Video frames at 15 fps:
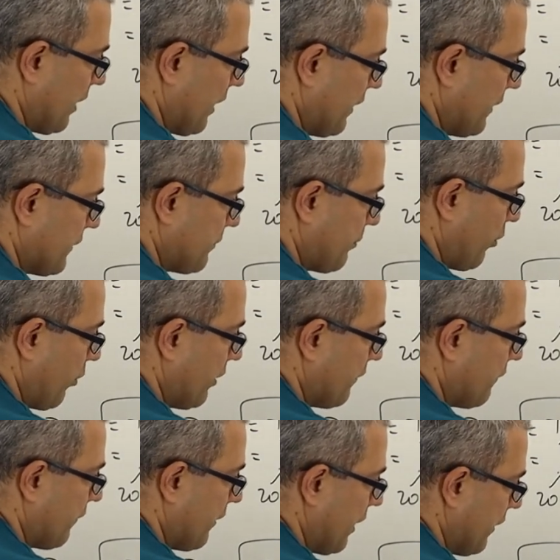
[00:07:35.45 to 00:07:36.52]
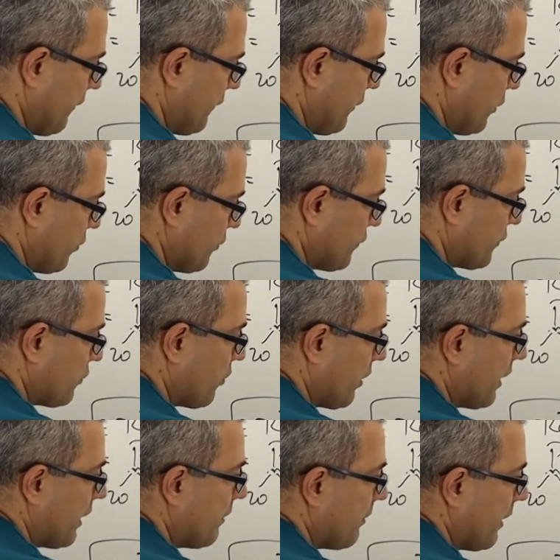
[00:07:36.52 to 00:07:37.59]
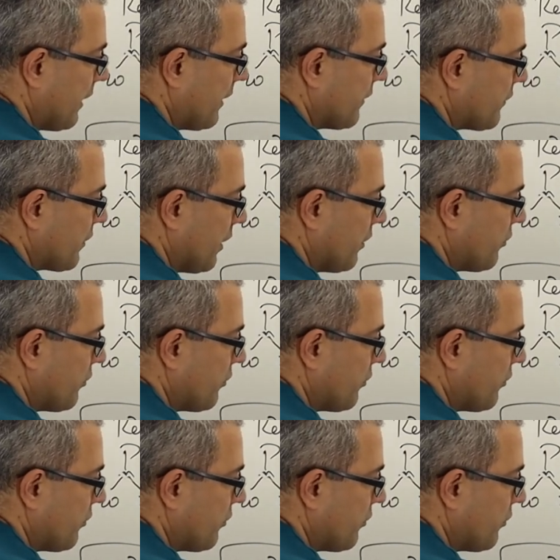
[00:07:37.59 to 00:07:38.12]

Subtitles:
minus 0.5q squared minus